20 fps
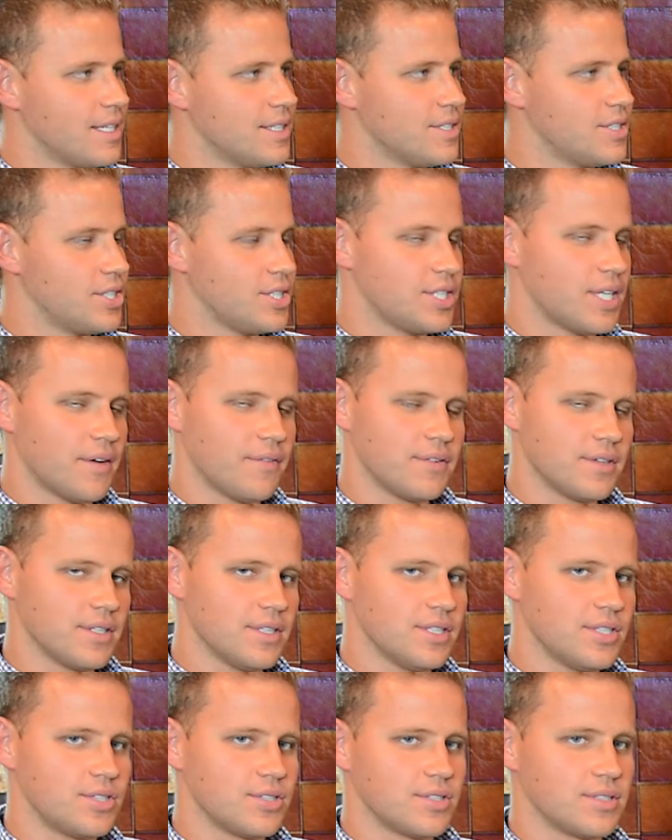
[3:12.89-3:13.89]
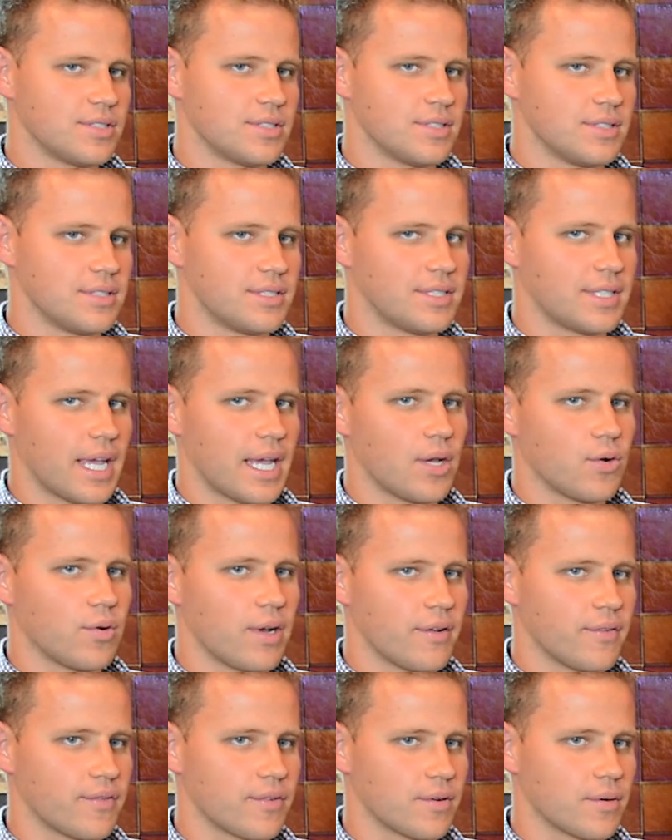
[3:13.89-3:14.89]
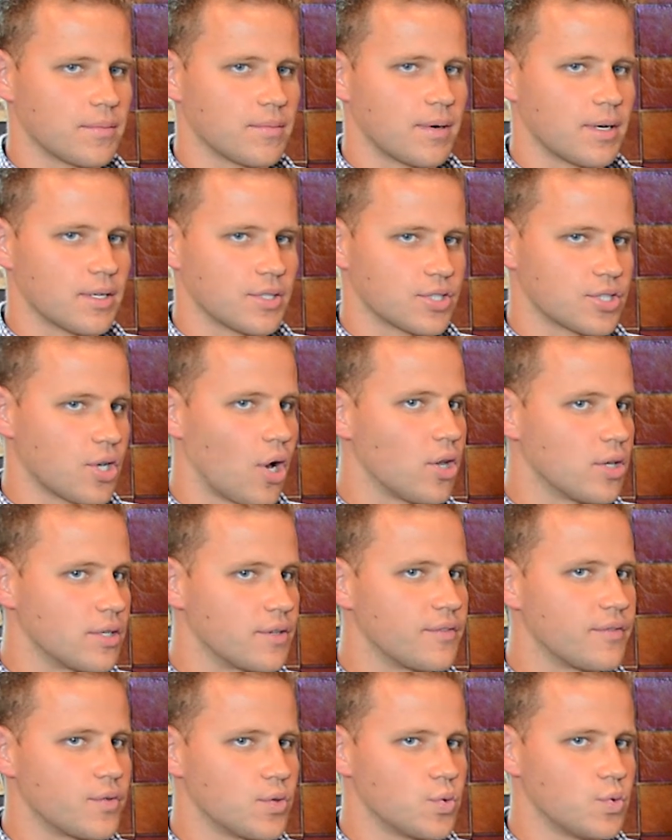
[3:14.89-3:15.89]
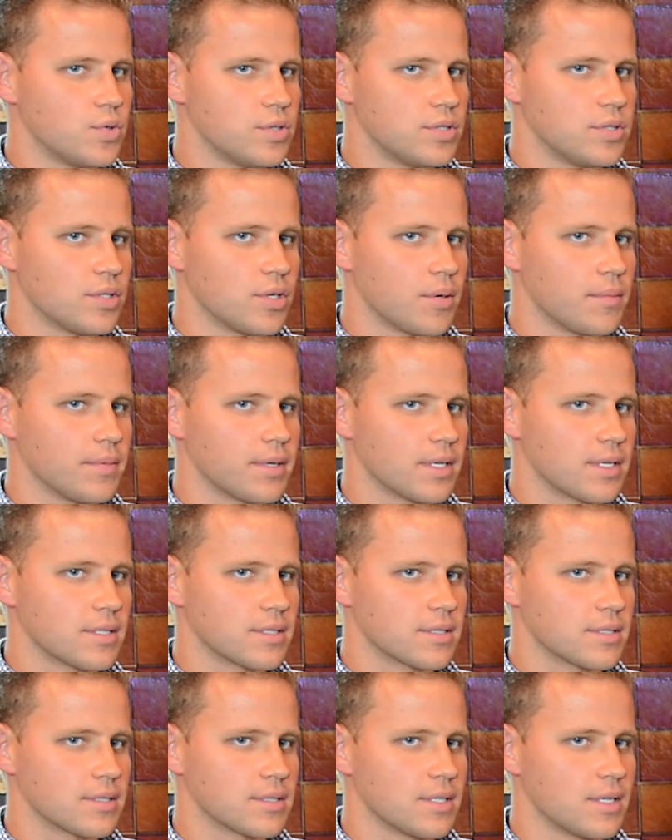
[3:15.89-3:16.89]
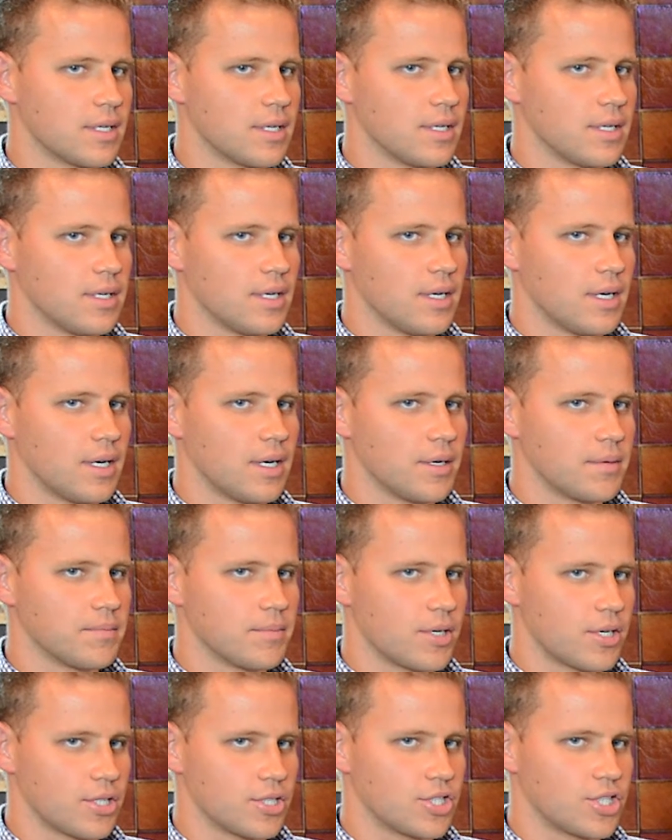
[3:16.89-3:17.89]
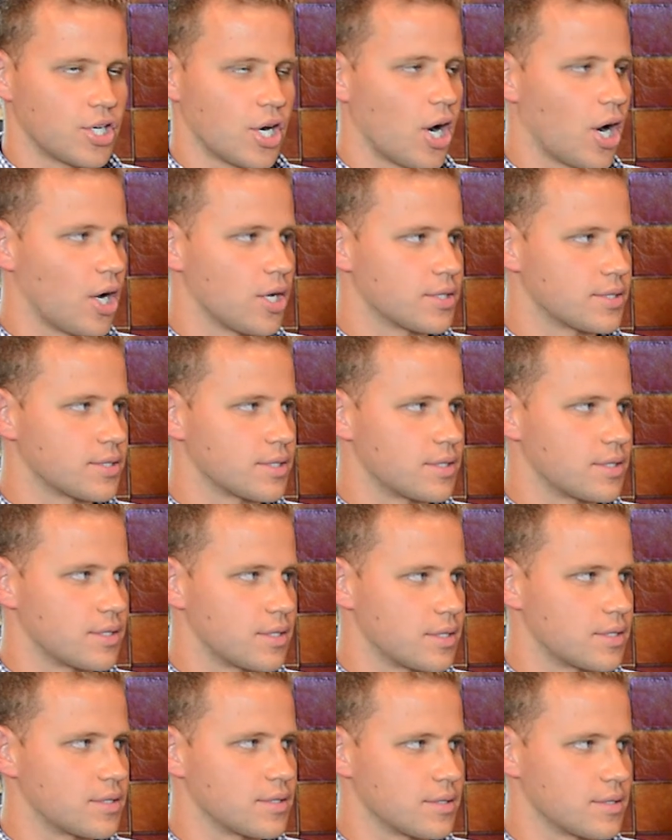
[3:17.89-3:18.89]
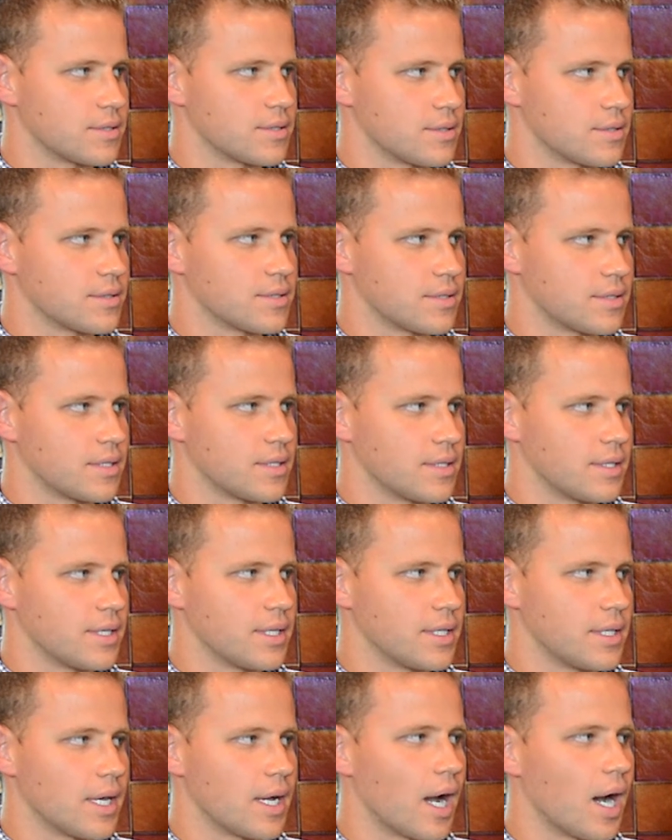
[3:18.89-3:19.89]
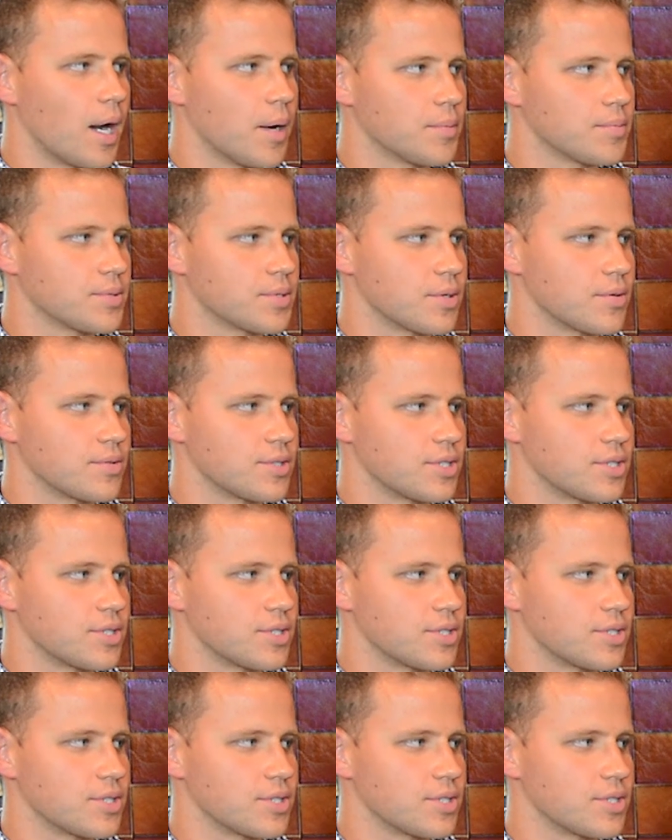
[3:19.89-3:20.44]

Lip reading: She definitely should stay away from solid foods, you know, because her jaws are still healing up, so